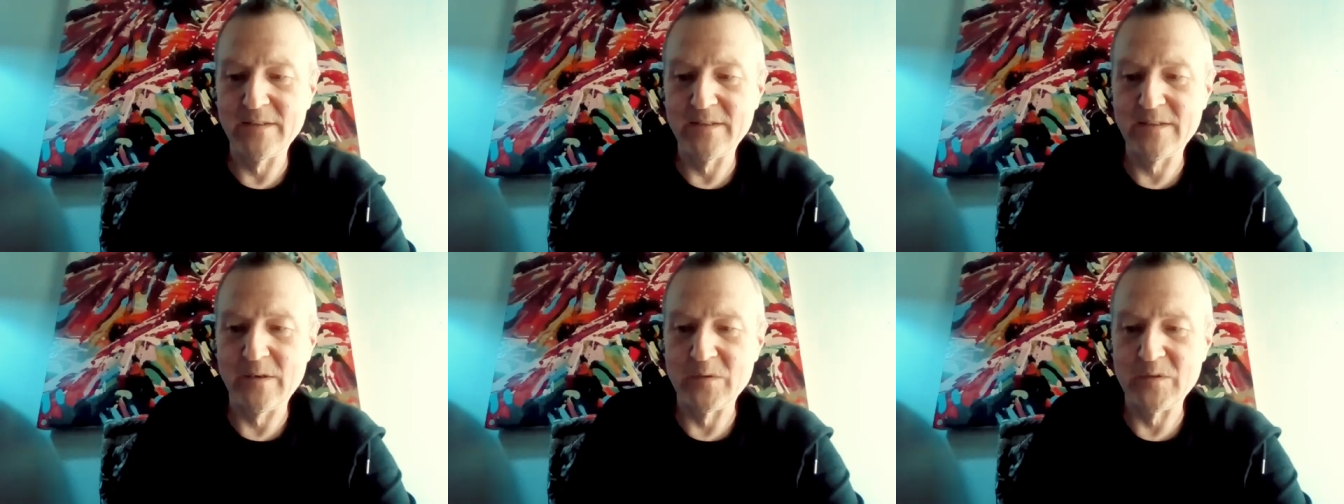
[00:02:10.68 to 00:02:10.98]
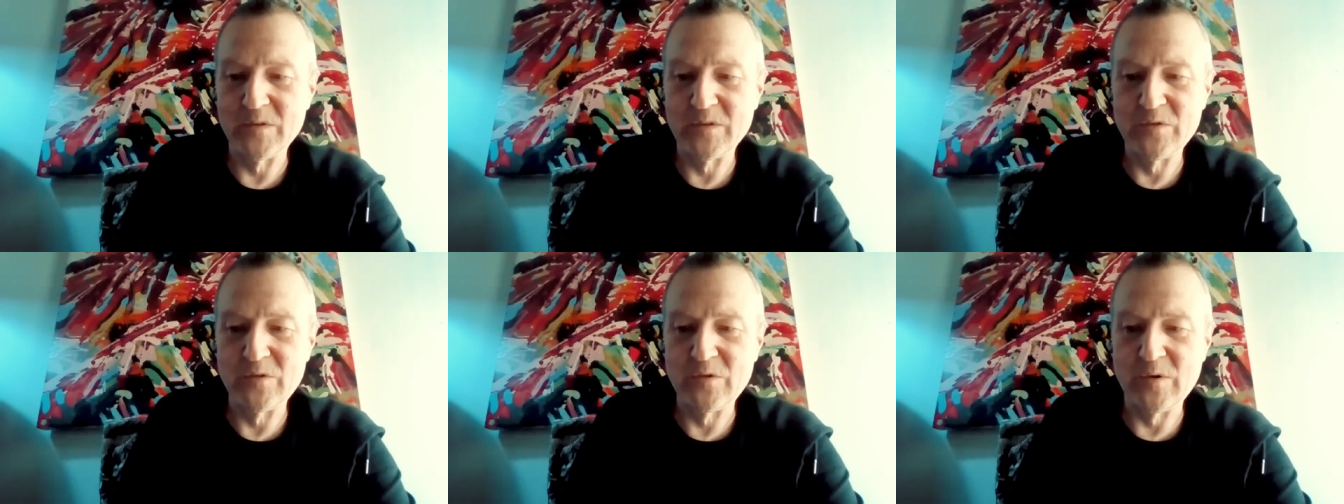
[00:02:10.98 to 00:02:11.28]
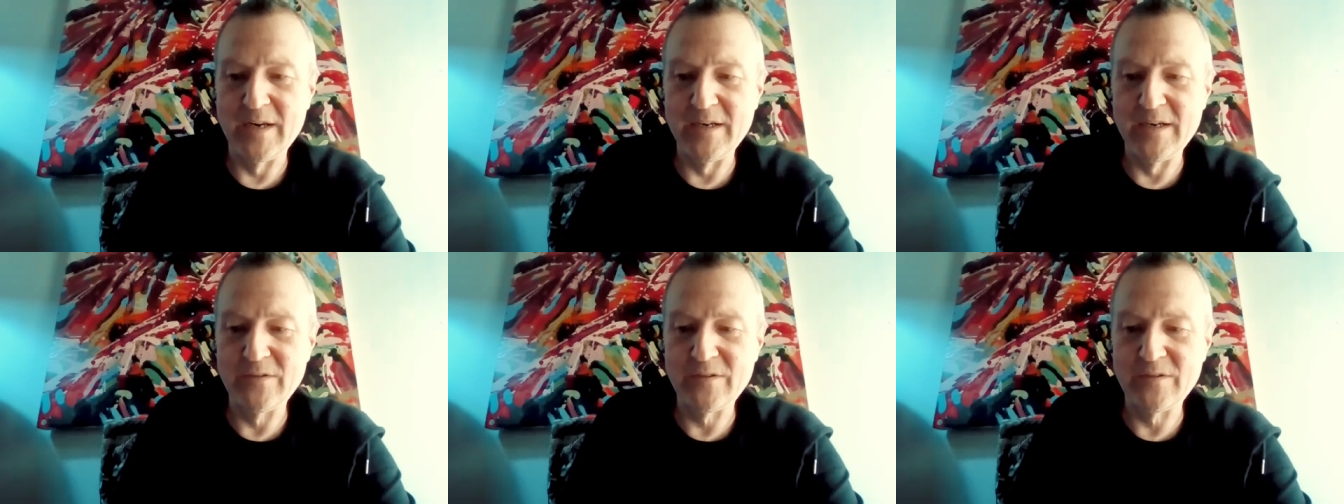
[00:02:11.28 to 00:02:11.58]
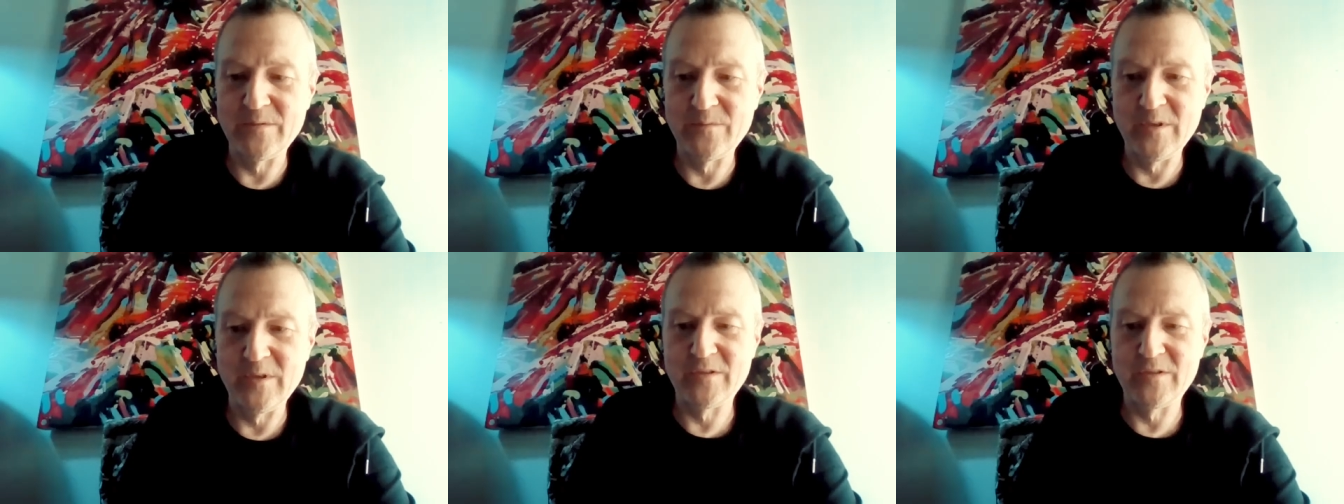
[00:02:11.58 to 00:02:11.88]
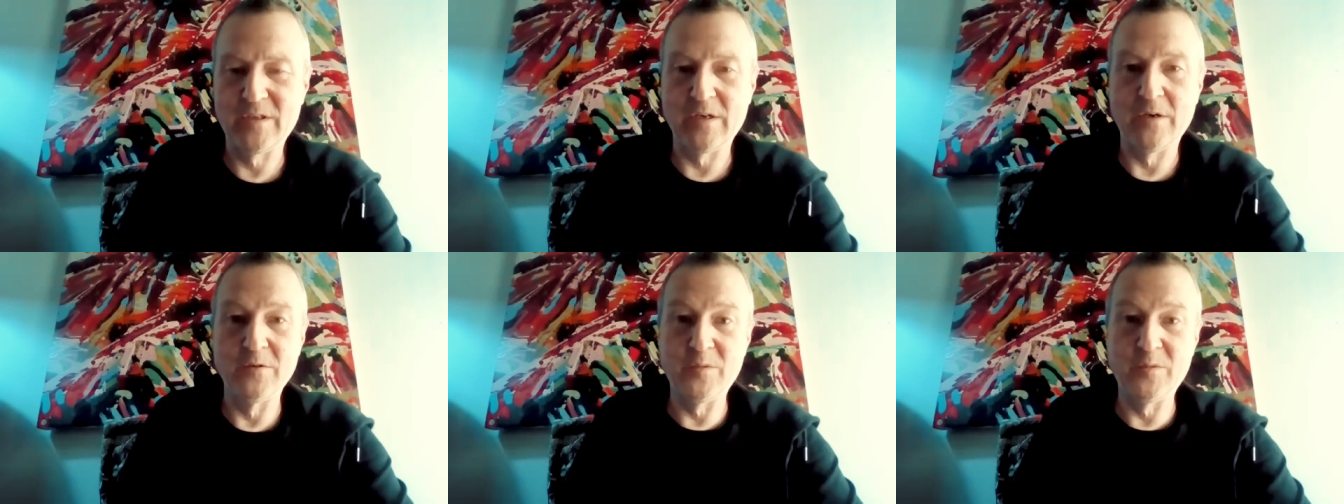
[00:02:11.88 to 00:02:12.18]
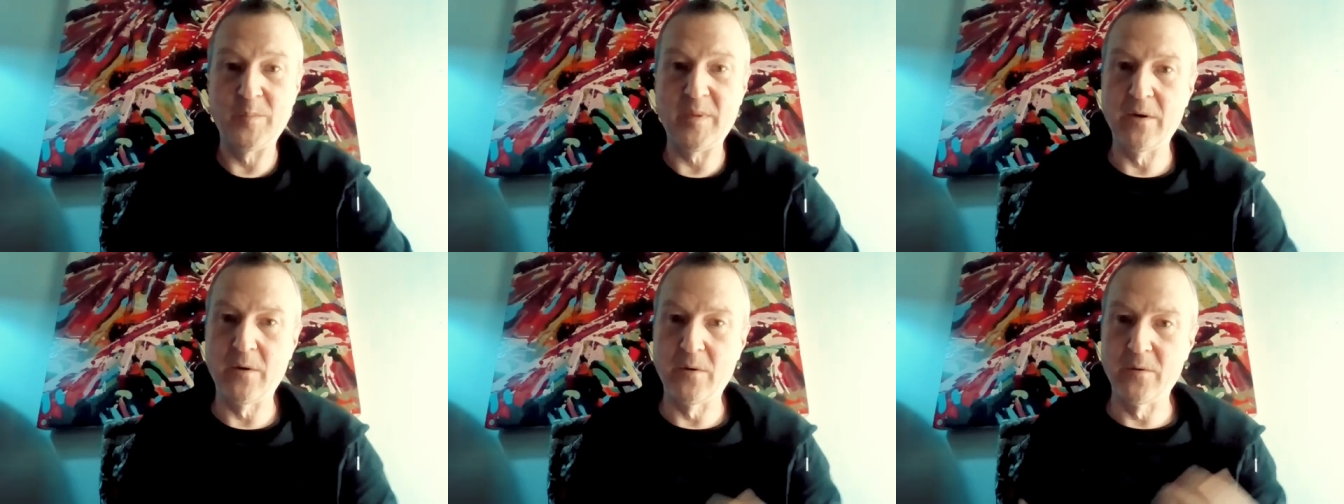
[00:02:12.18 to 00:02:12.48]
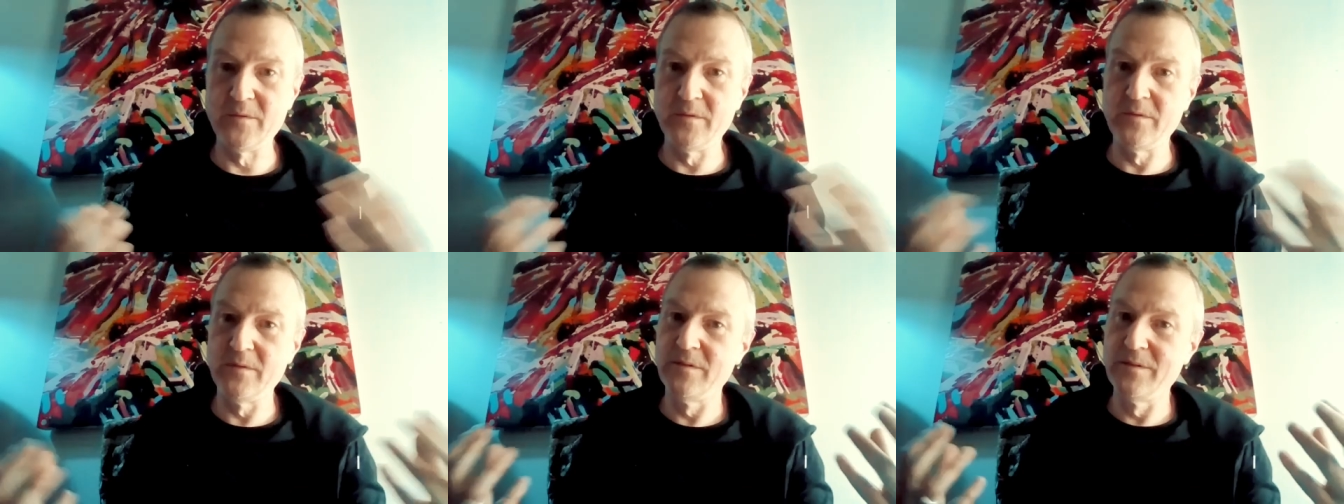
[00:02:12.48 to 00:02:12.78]
uh, concentration, which goes
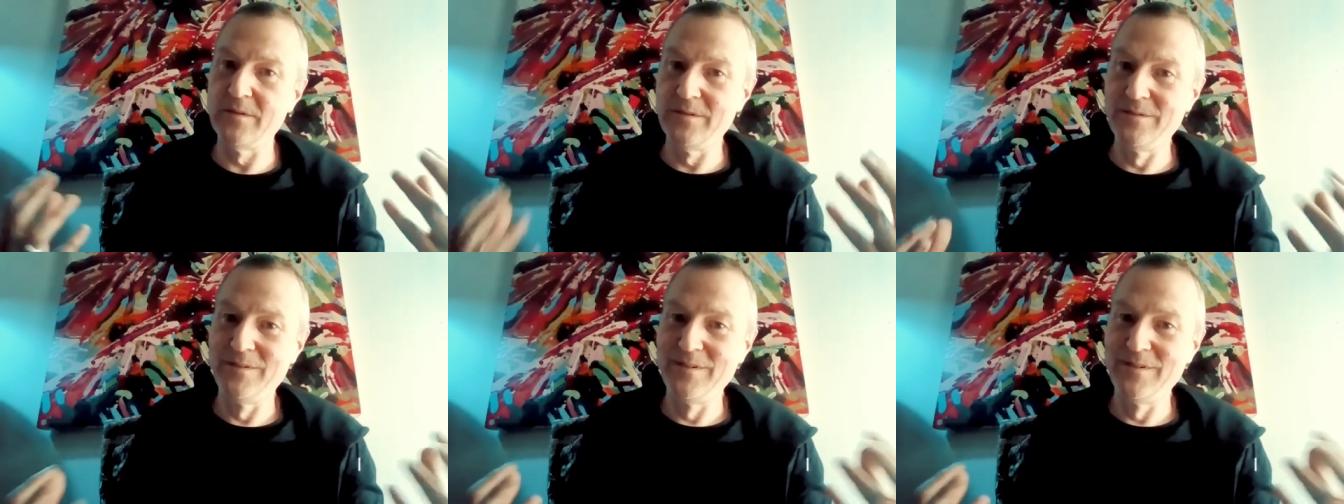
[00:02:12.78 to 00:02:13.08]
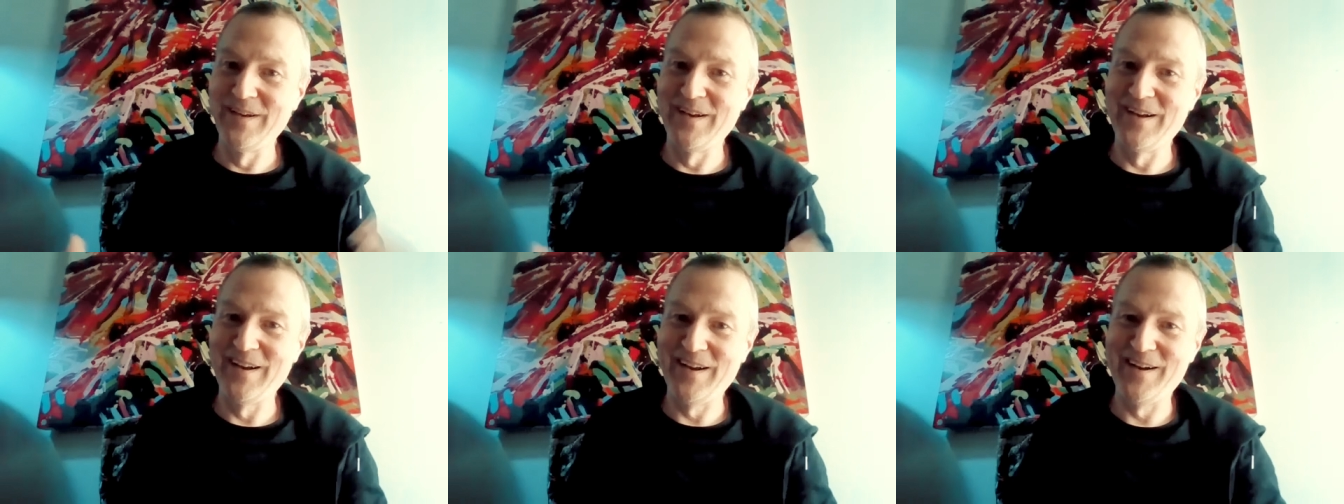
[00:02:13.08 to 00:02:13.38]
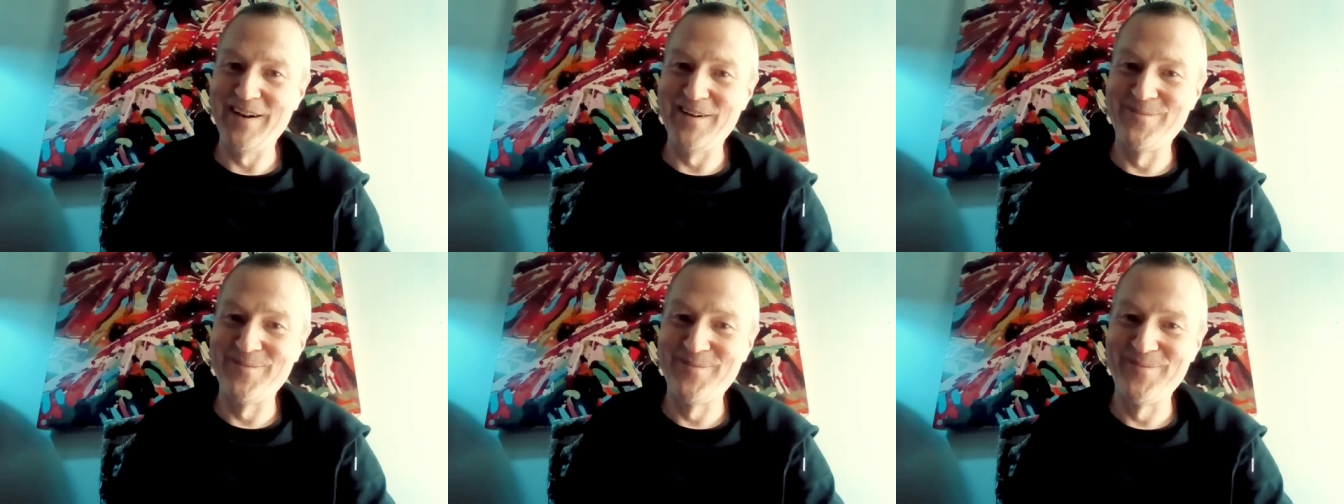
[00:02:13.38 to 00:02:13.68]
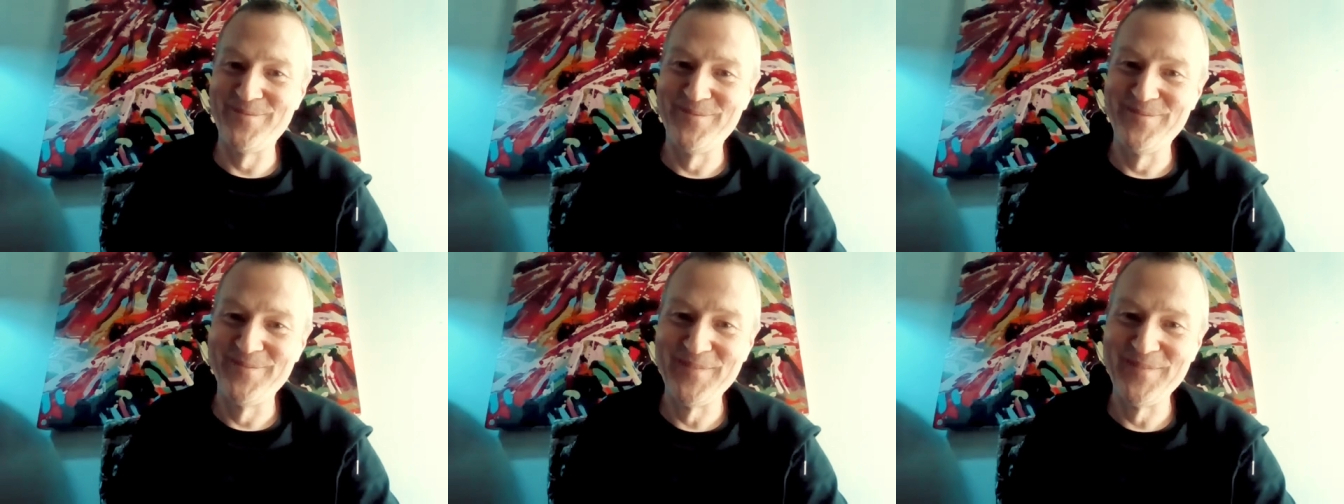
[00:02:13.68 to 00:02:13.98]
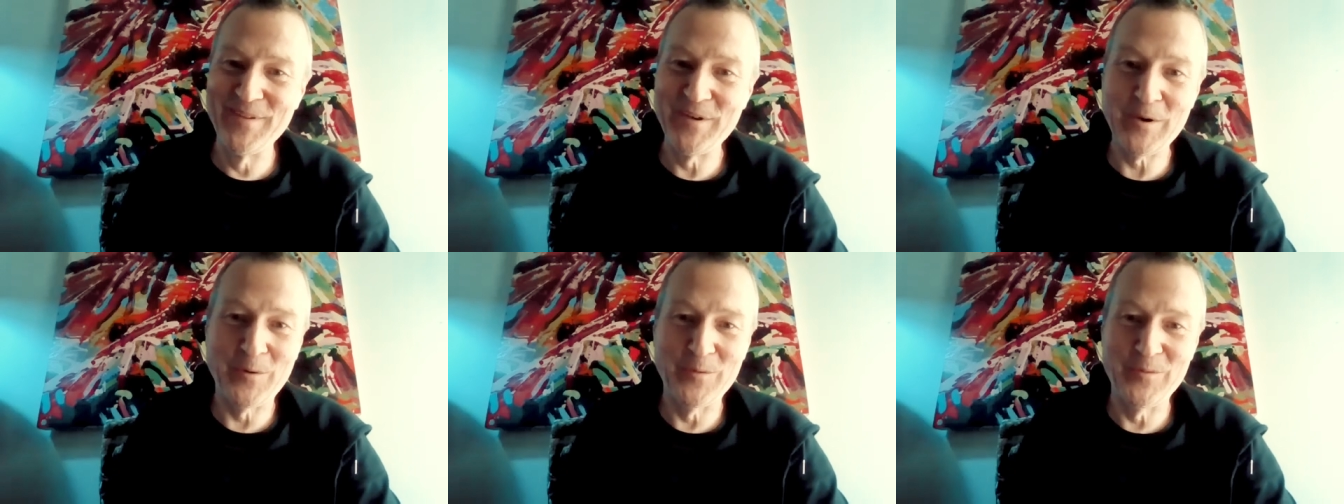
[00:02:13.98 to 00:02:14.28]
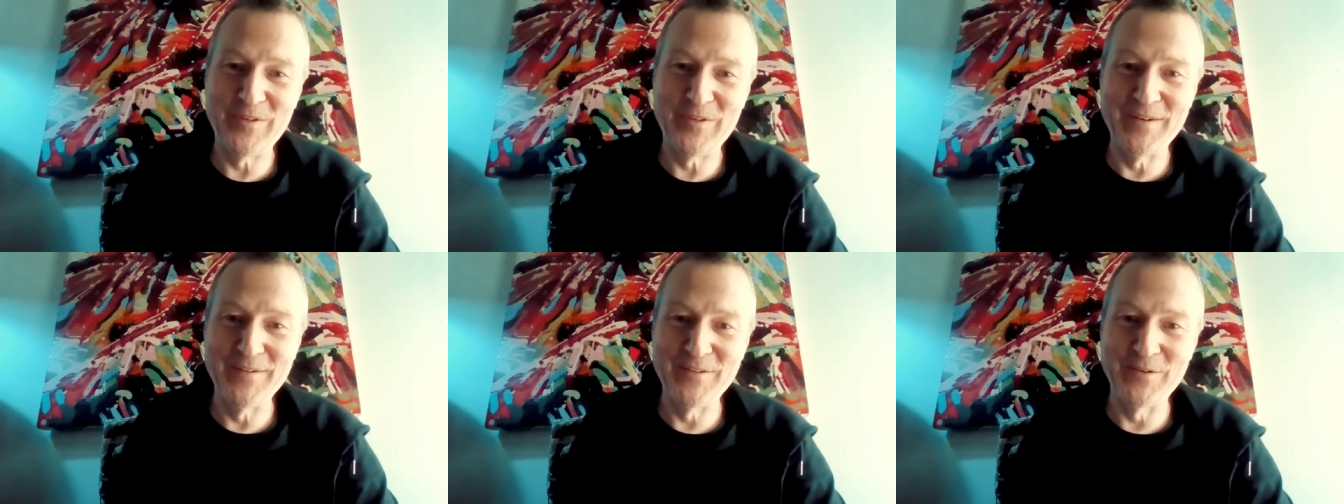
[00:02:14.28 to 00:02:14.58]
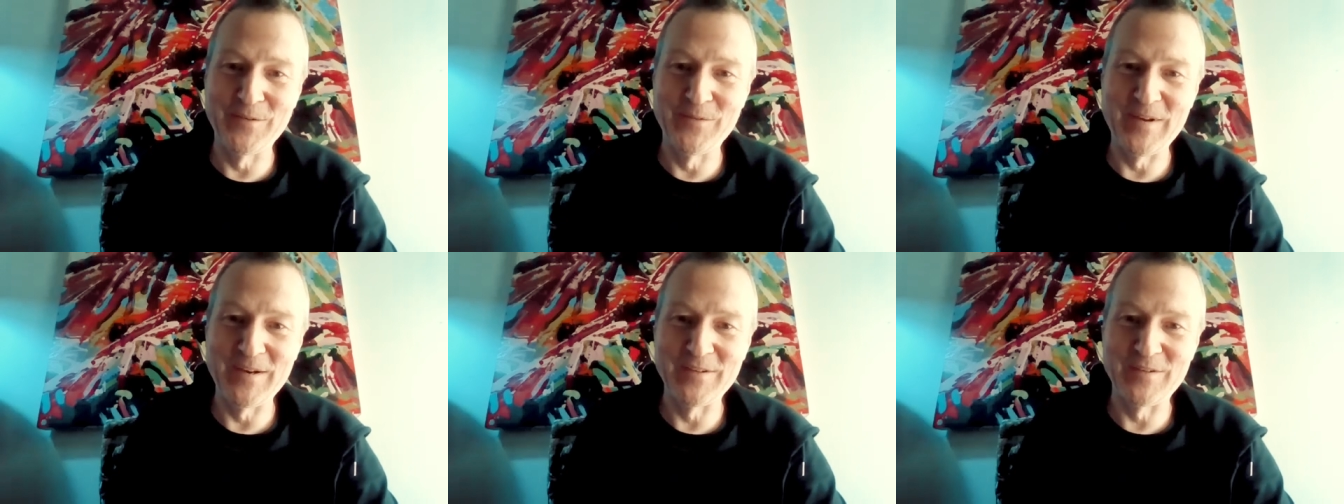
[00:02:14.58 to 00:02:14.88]
beyond um, the
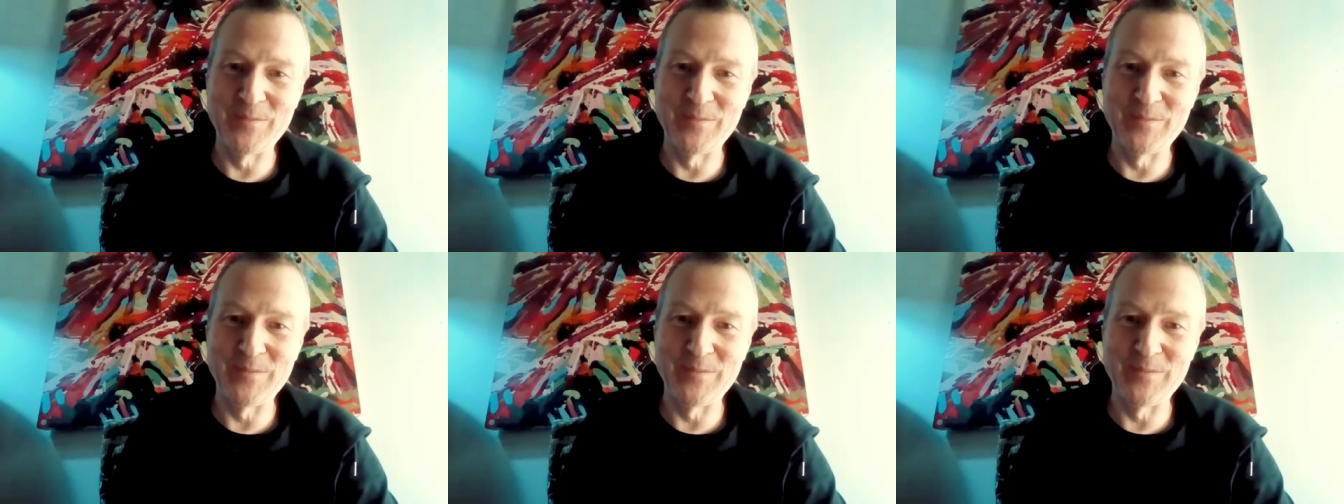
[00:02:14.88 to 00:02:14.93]
contents of